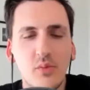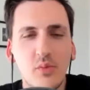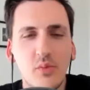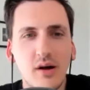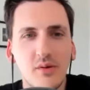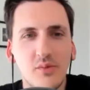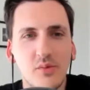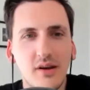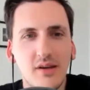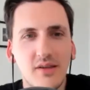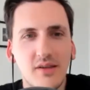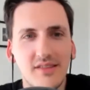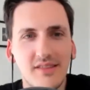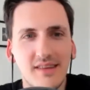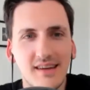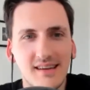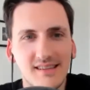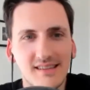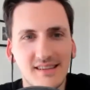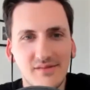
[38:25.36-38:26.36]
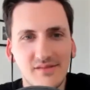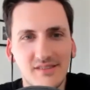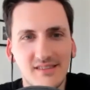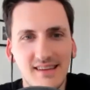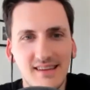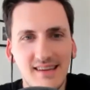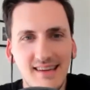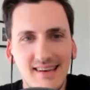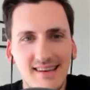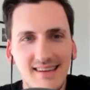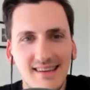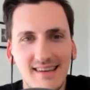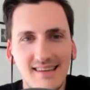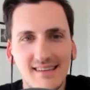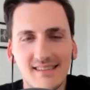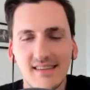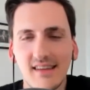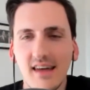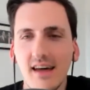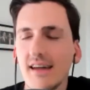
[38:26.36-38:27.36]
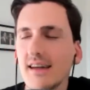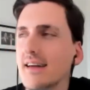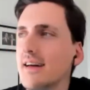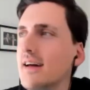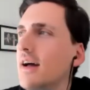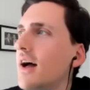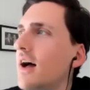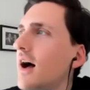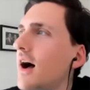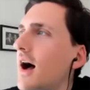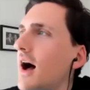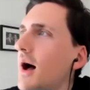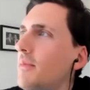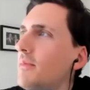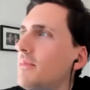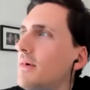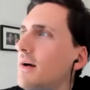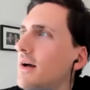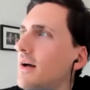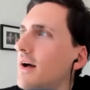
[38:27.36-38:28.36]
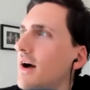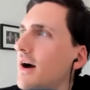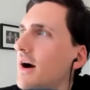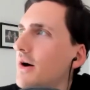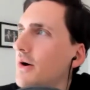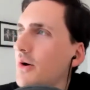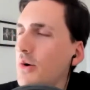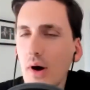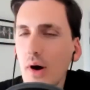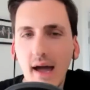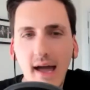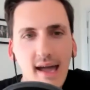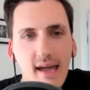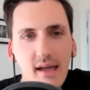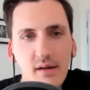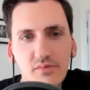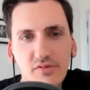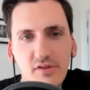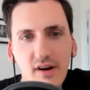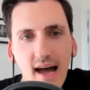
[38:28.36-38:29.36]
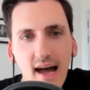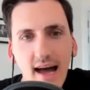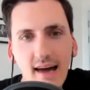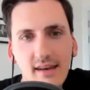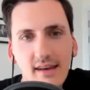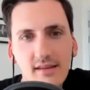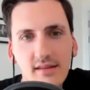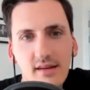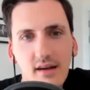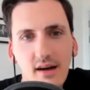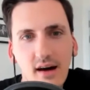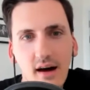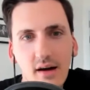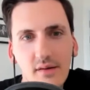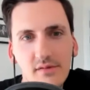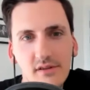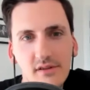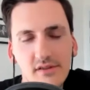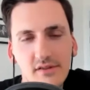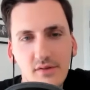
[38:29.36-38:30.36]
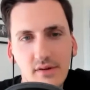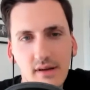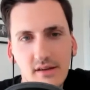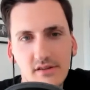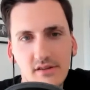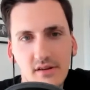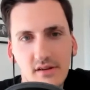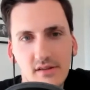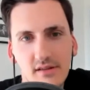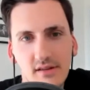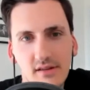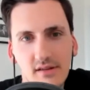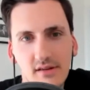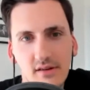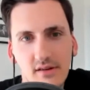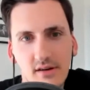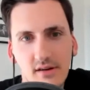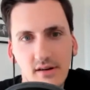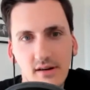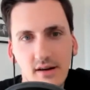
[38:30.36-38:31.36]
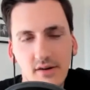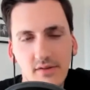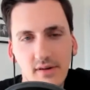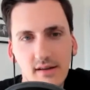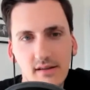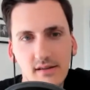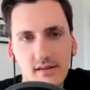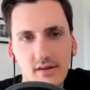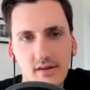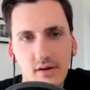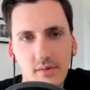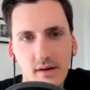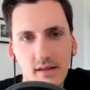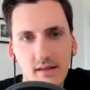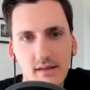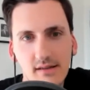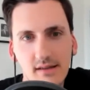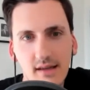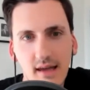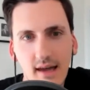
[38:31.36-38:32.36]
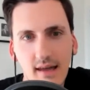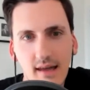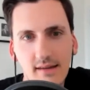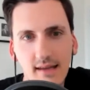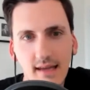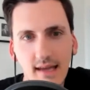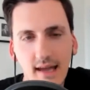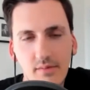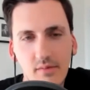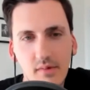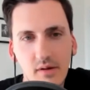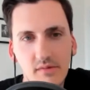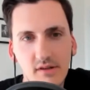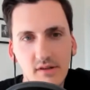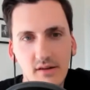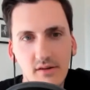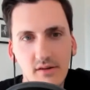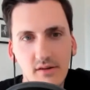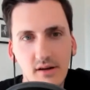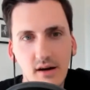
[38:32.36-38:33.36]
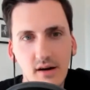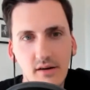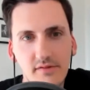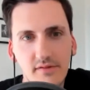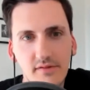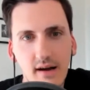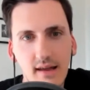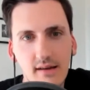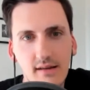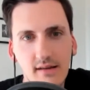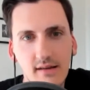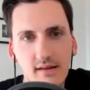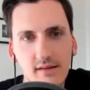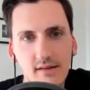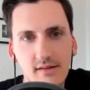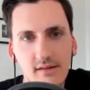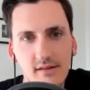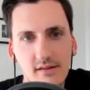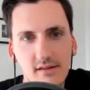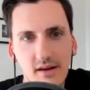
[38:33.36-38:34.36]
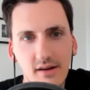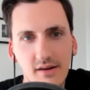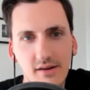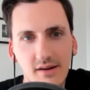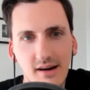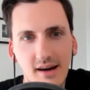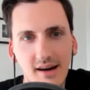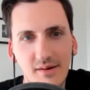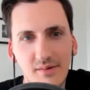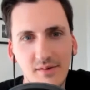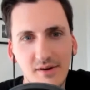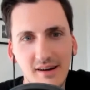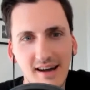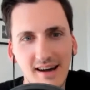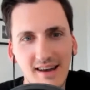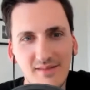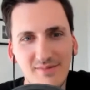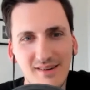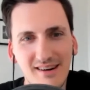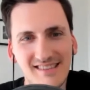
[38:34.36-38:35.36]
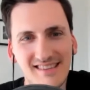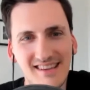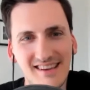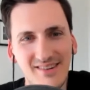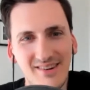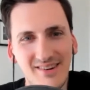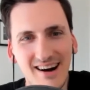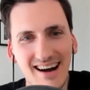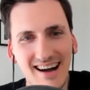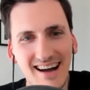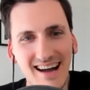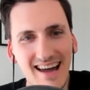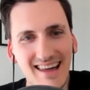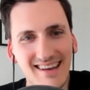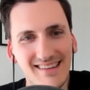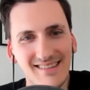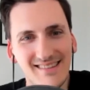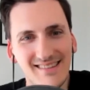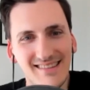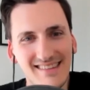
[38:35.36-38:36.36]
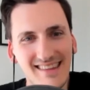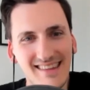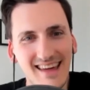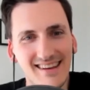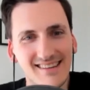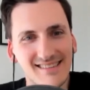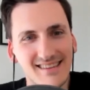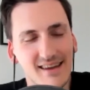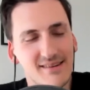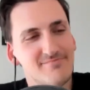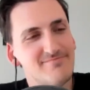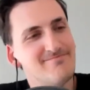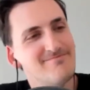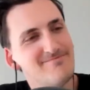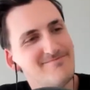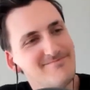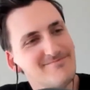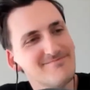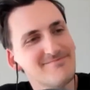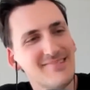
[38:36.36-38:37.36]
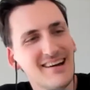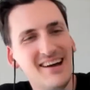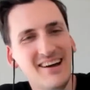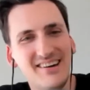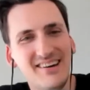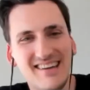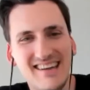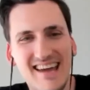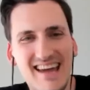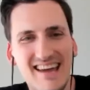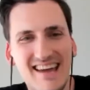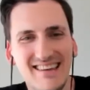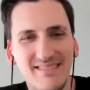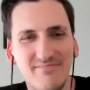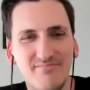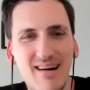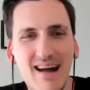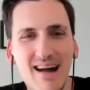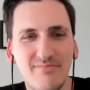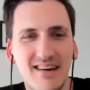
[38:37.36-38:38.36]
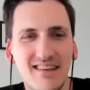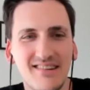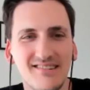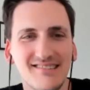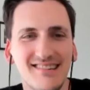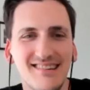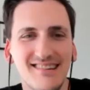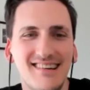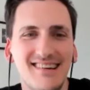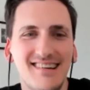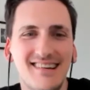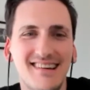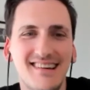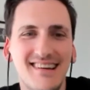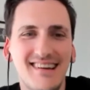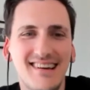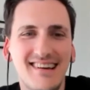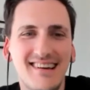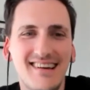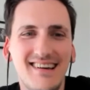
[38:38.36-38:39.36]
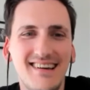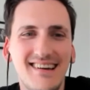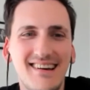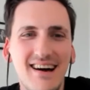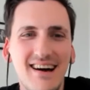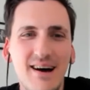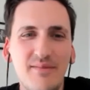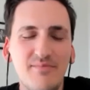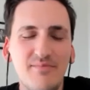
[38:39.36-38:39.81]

one, one of the things I've seen is like, um, oh, hey, Brad, I've just screenshotted your horrendous comments and D M them to your girlfriend to show her what kind of person you are. And then it's like, hmm, okay, backpedal. Um,